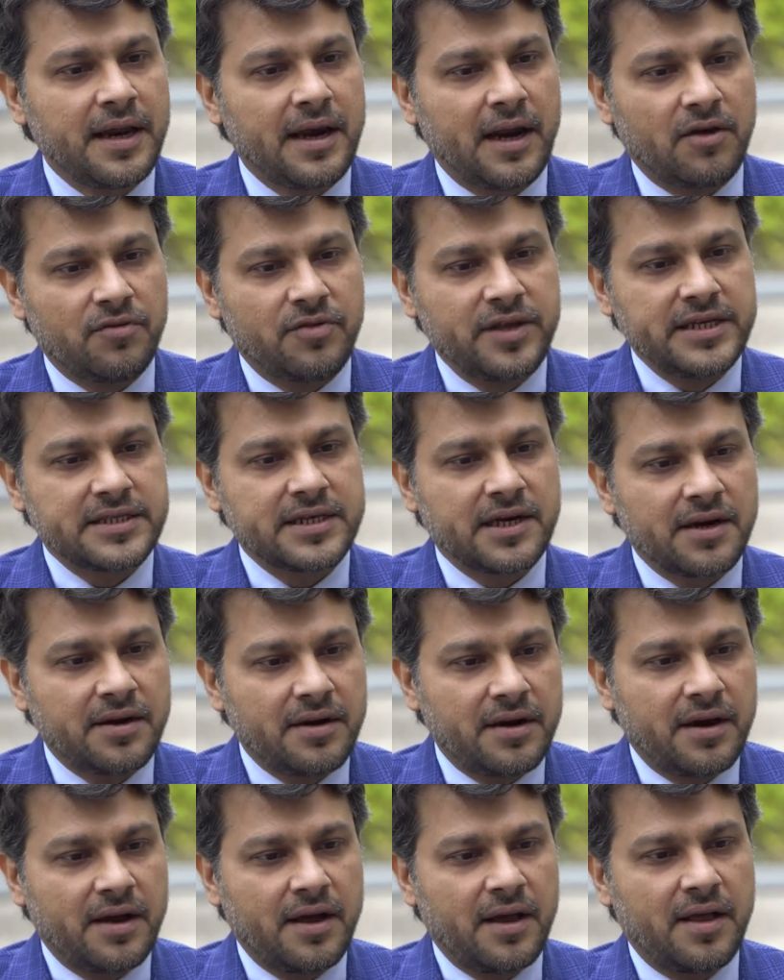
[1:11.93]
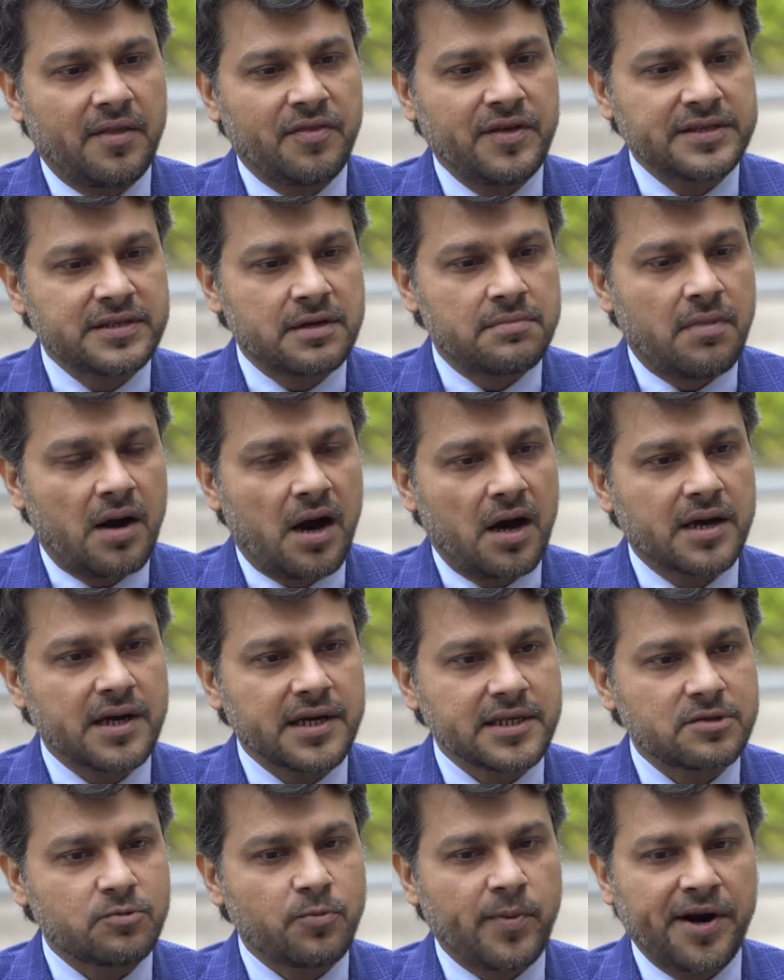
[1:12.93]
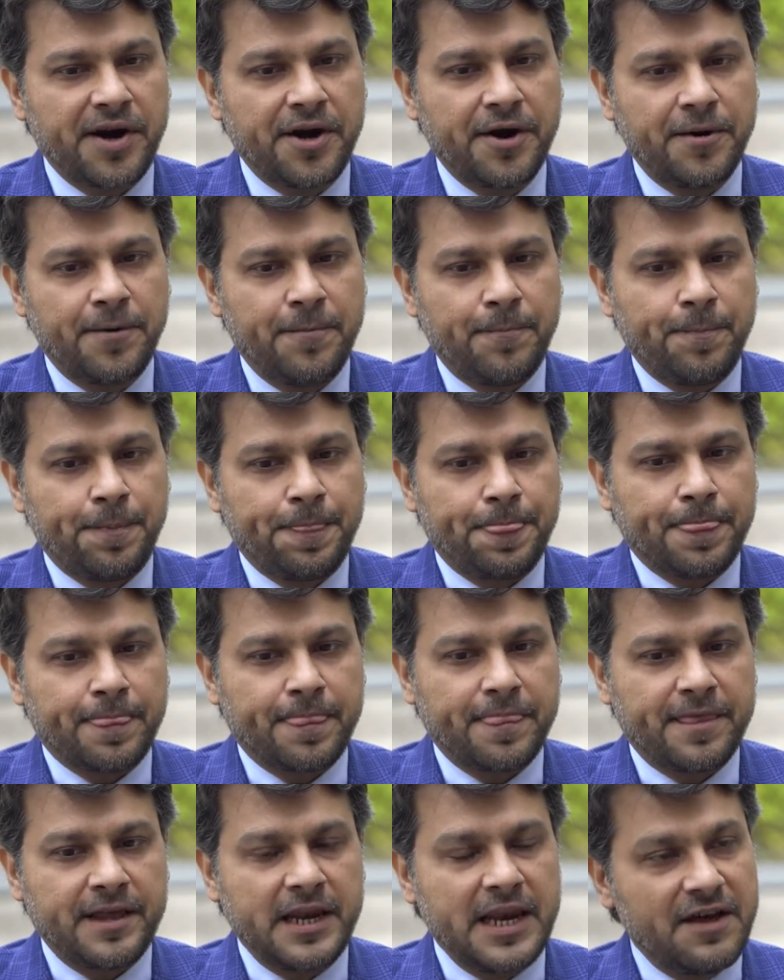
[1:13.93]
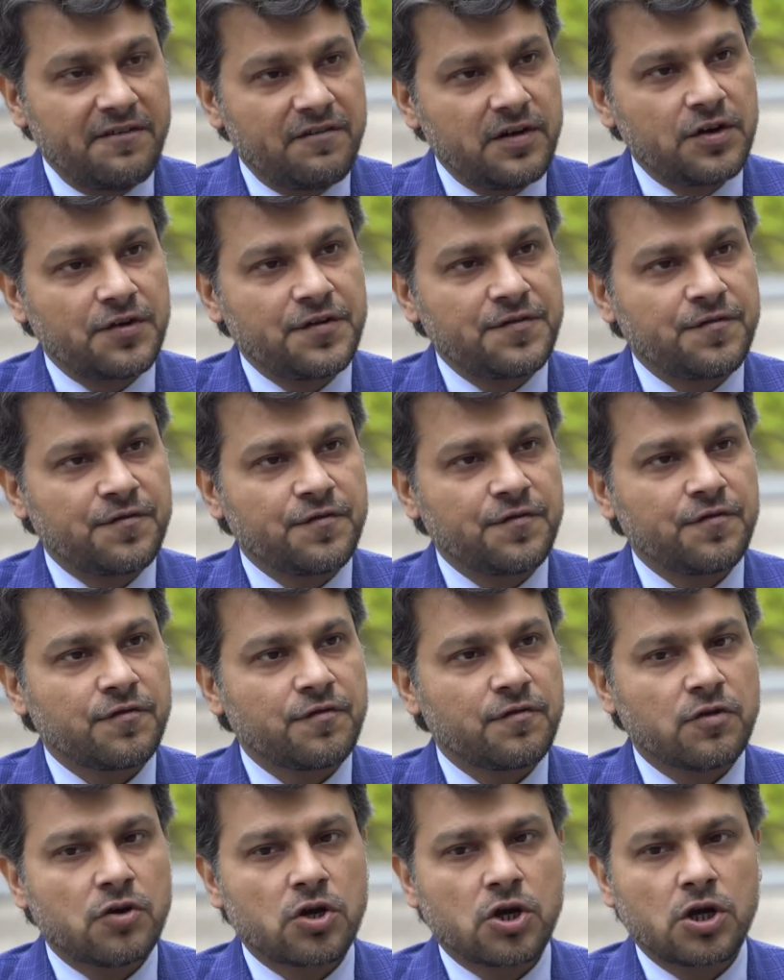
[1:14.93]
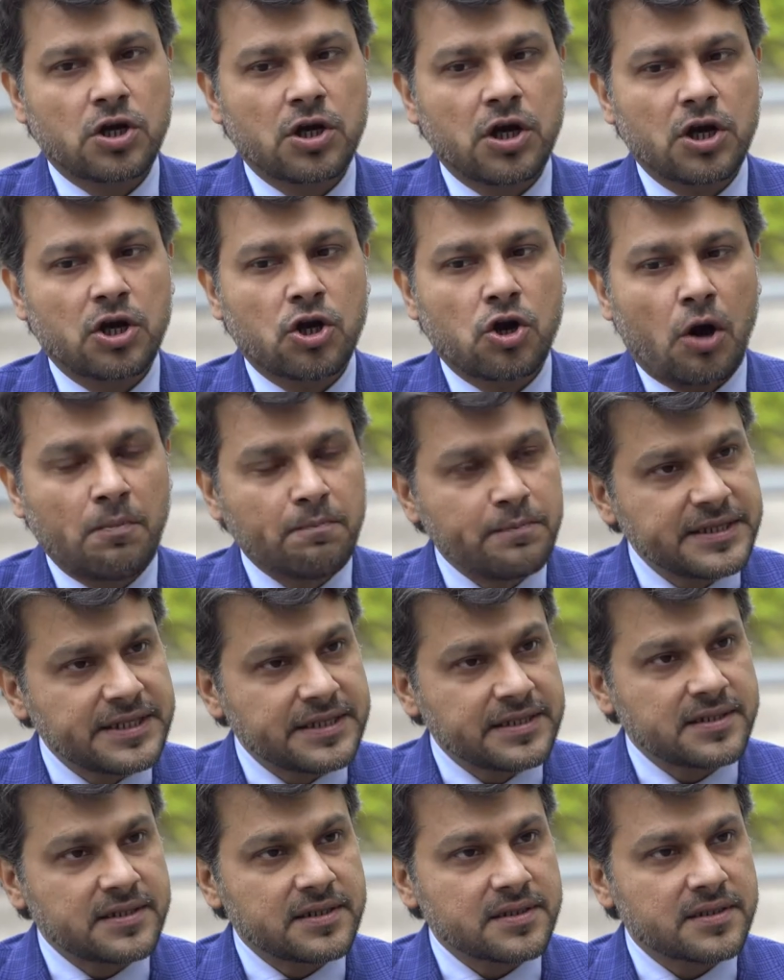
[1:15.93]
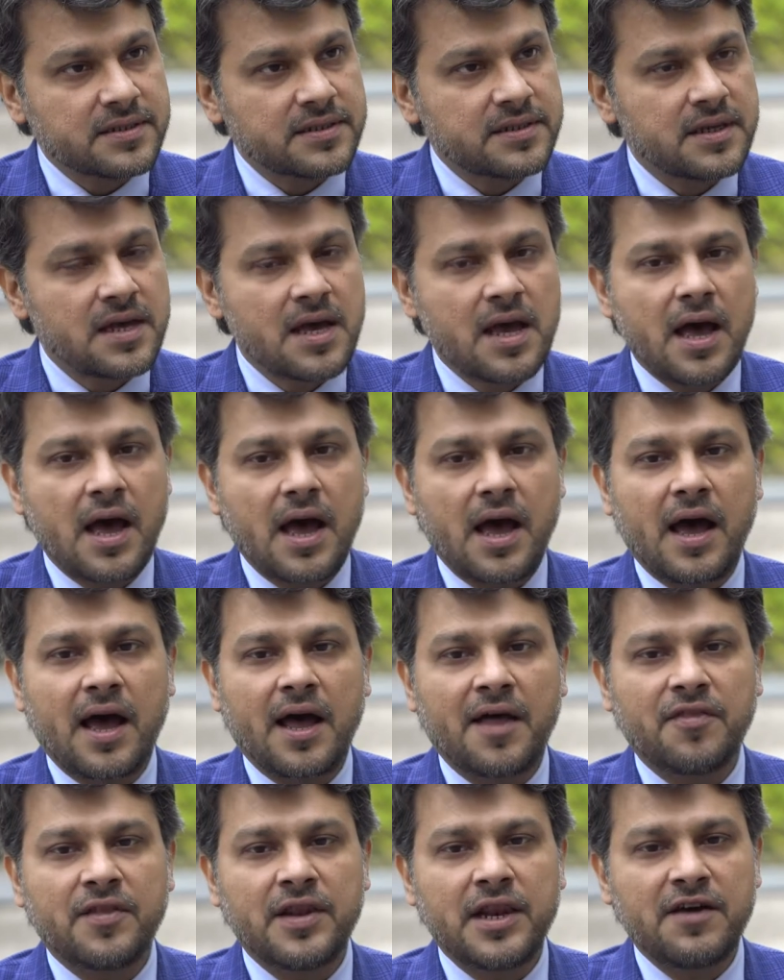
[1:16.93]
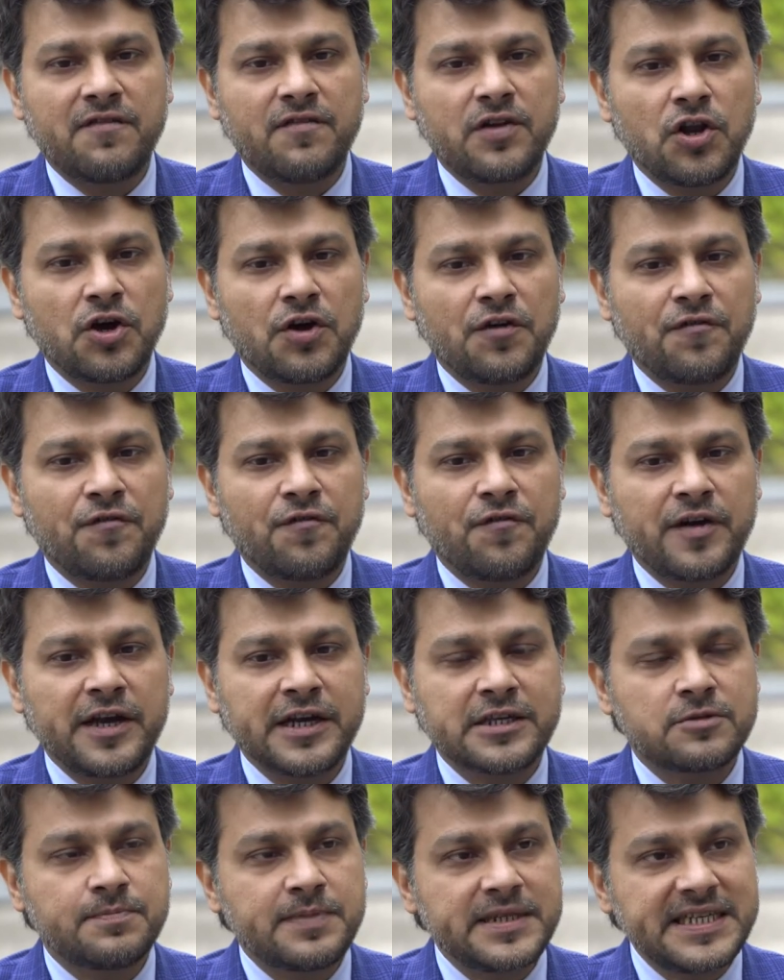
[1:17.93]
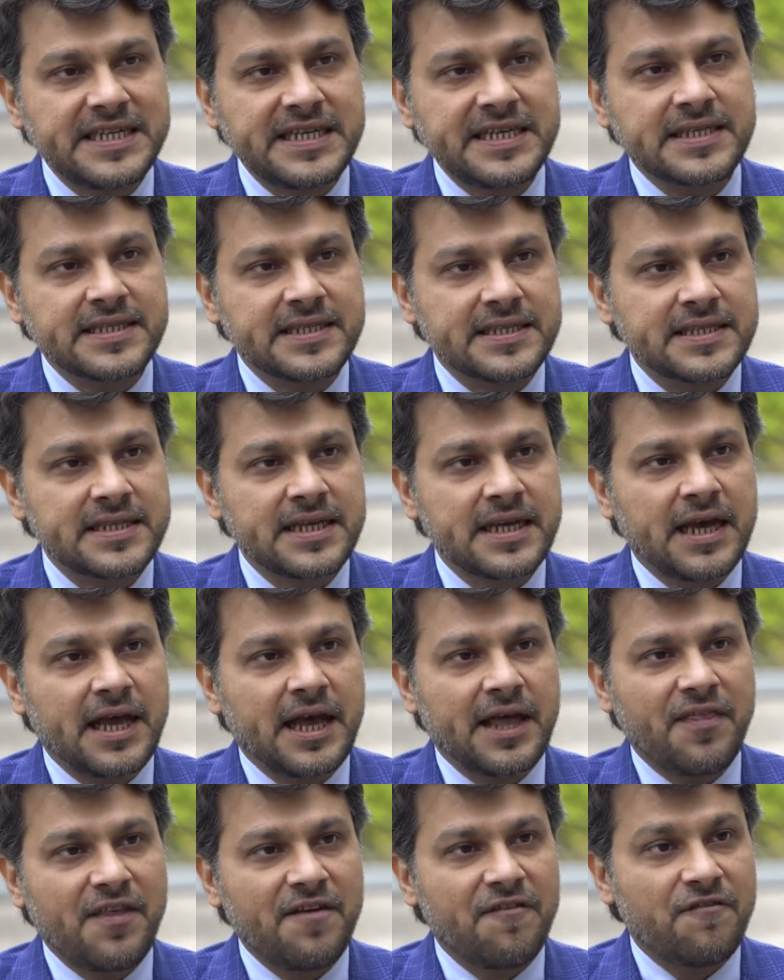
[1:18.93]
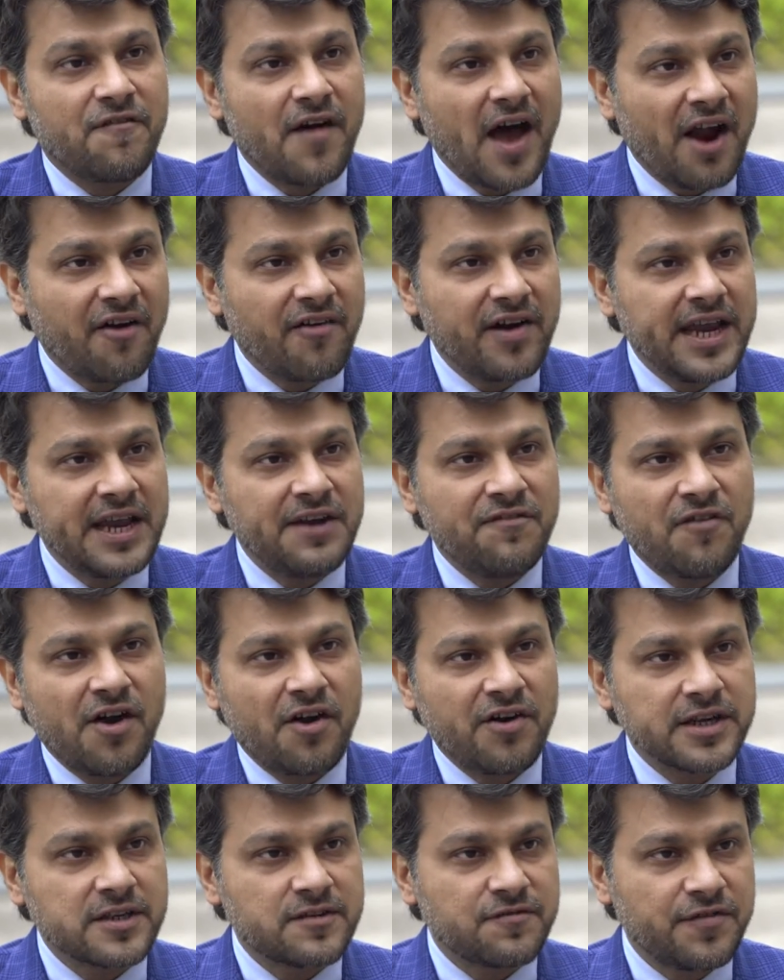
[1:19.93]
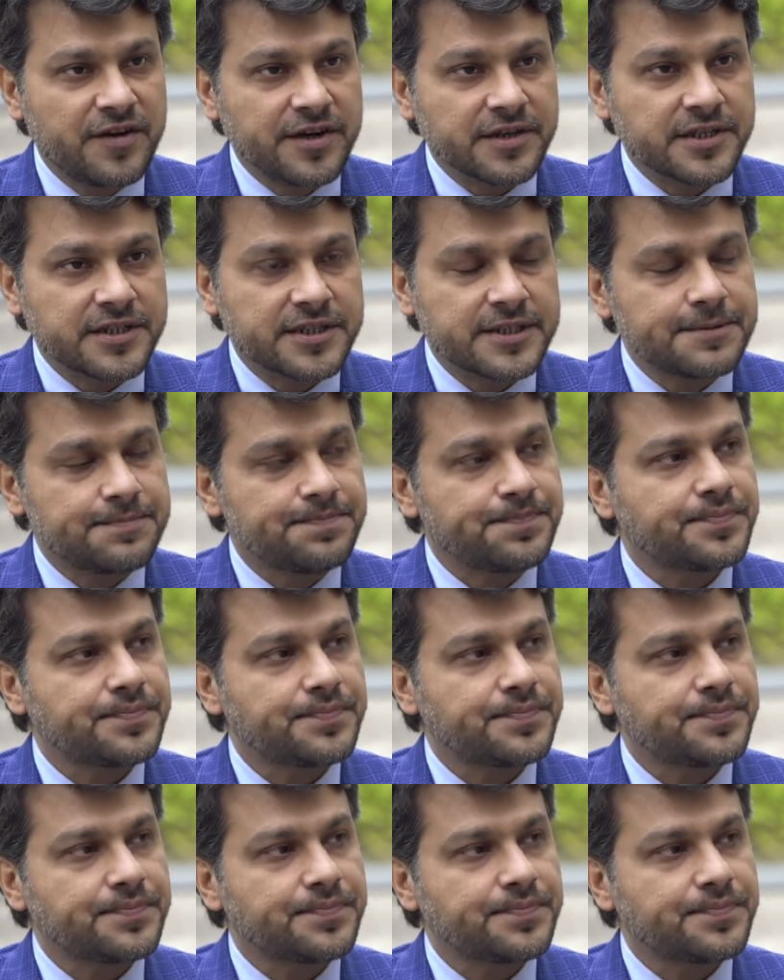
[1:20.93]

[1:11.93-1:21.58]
Now these are markets where the level of competences and the level of expertise, they vary in various fields.